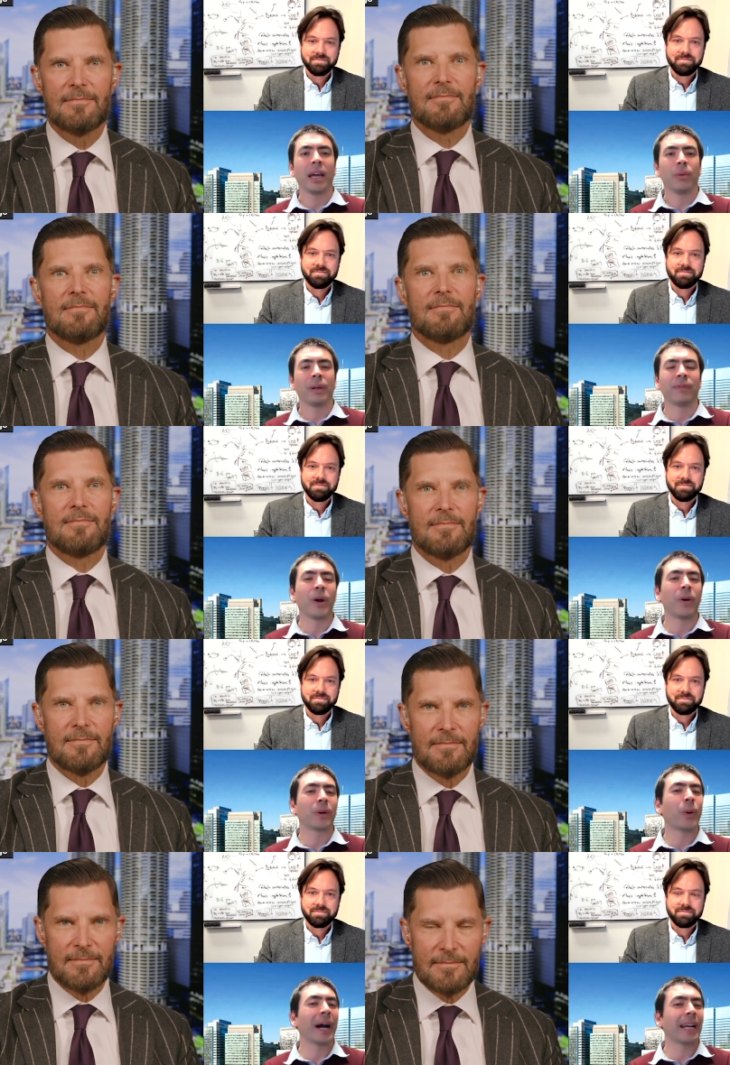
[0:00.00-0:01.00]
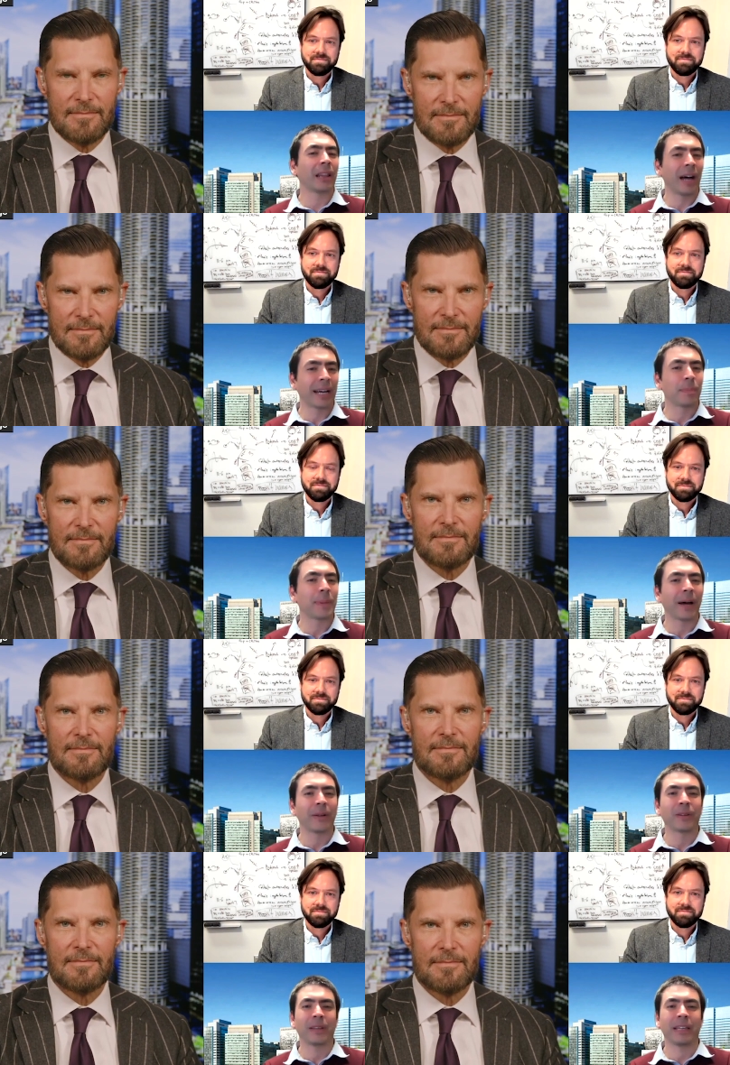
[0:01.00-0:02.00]
Speaker 1: We've known quite a lot
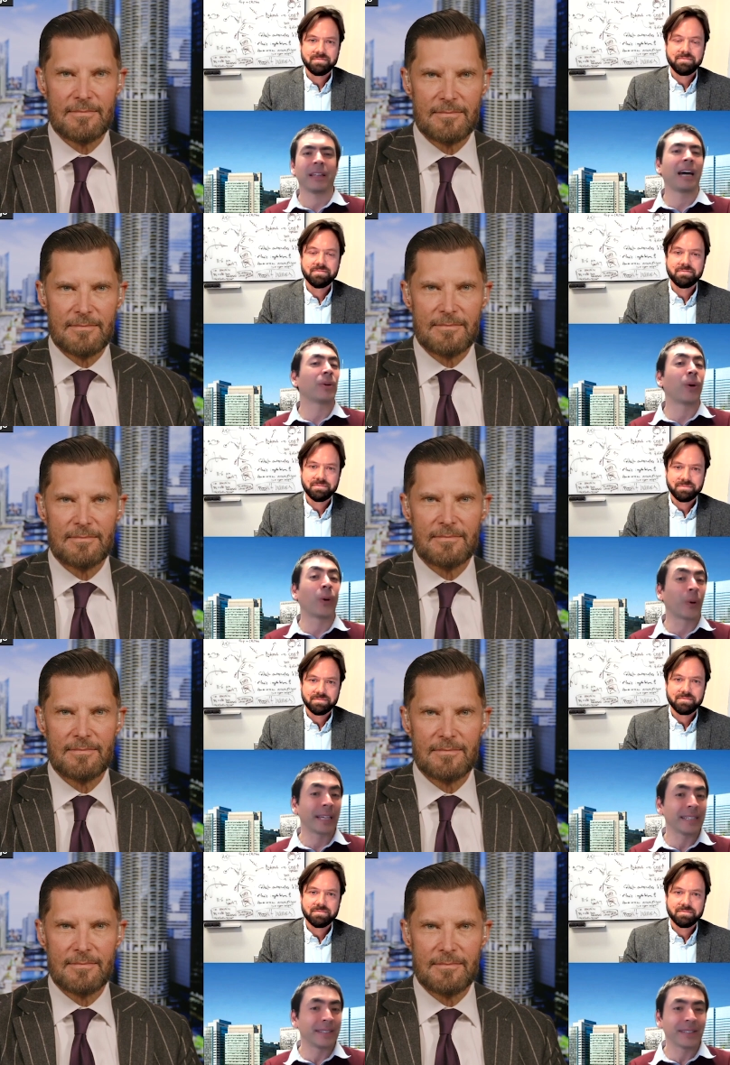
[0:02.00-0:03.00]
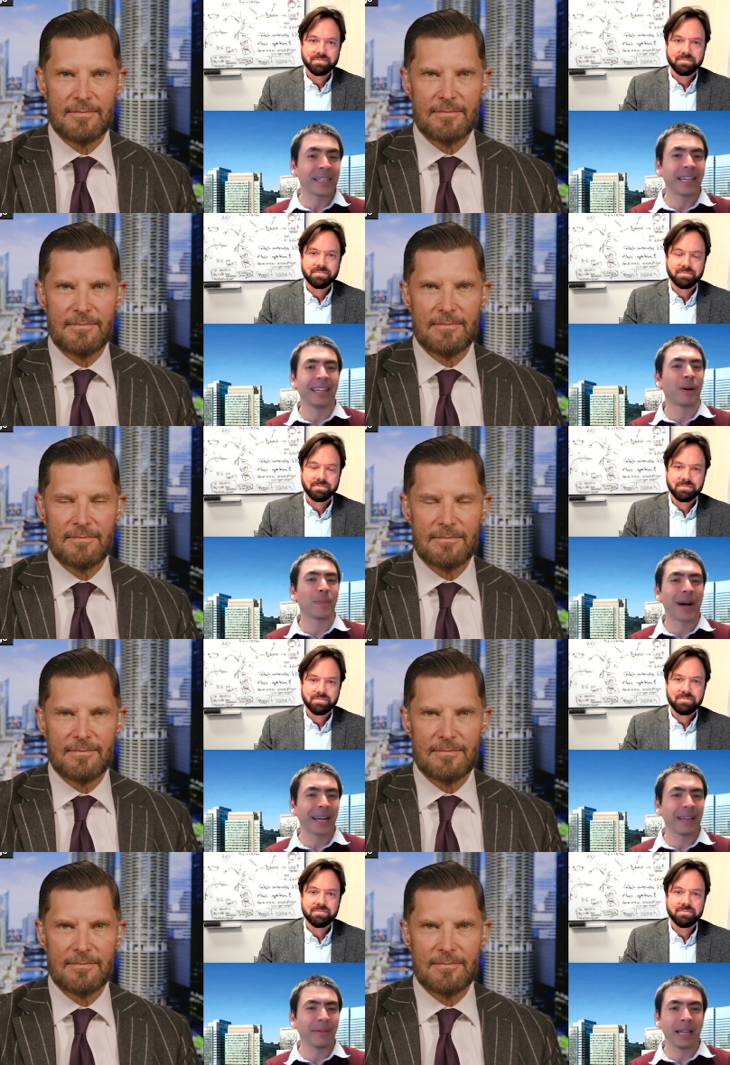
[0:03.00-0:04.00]
about other organs in our
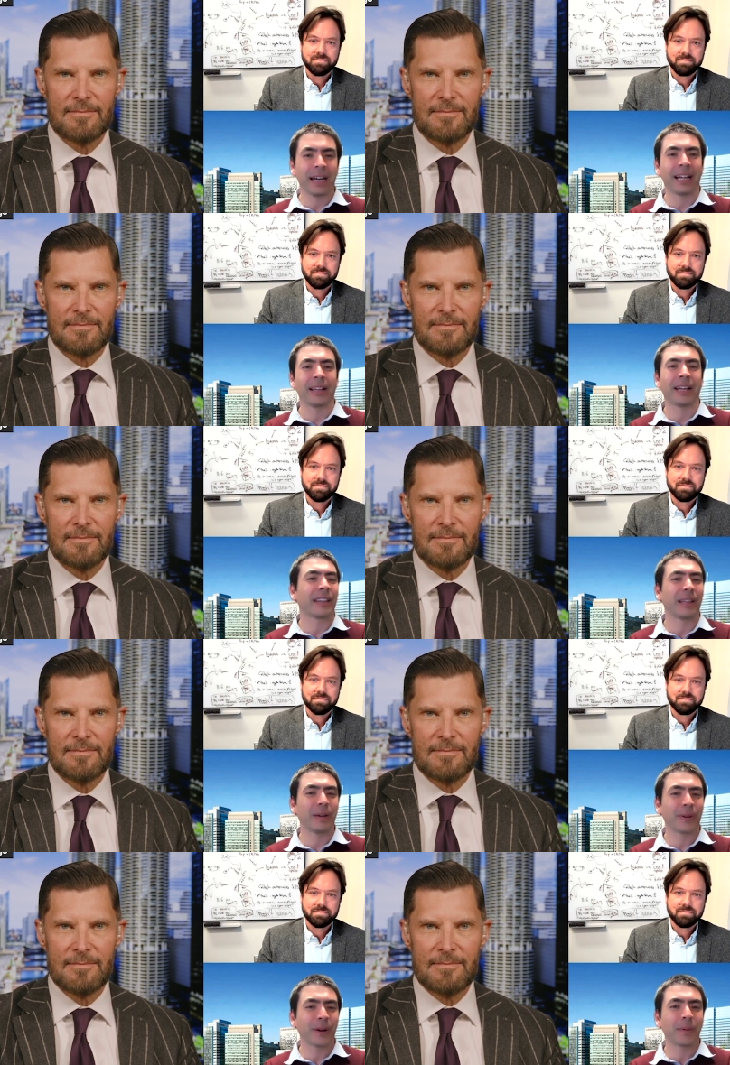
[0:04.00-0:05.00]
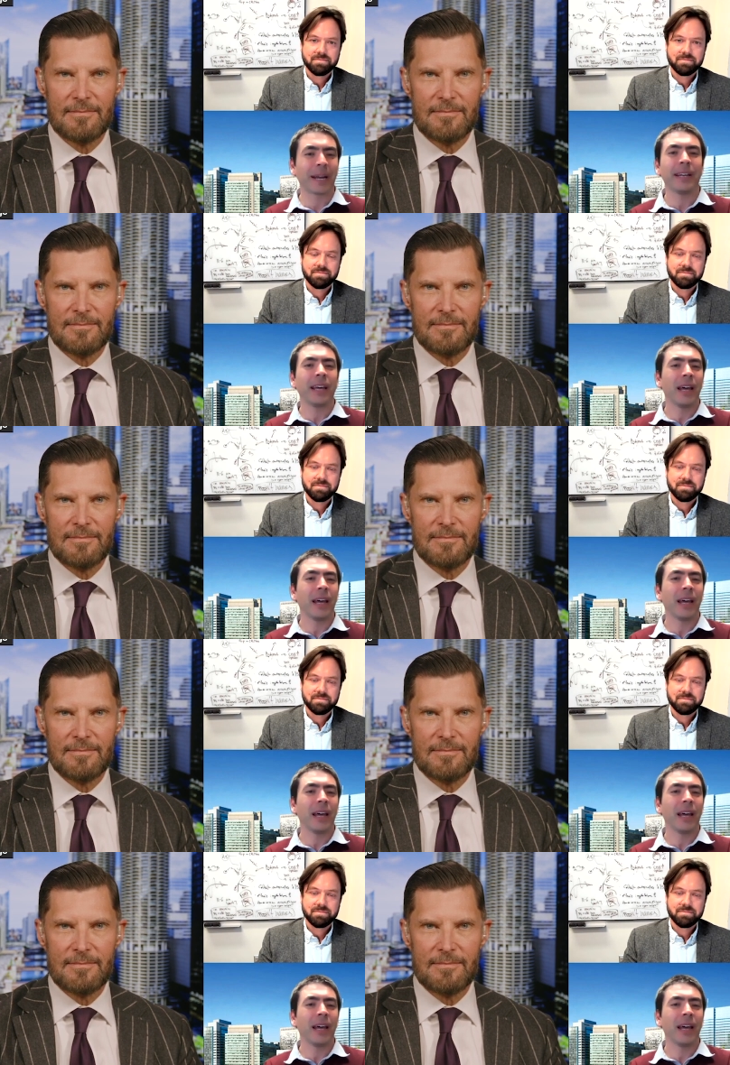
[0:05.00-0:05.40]
body, uh, like the liver, right?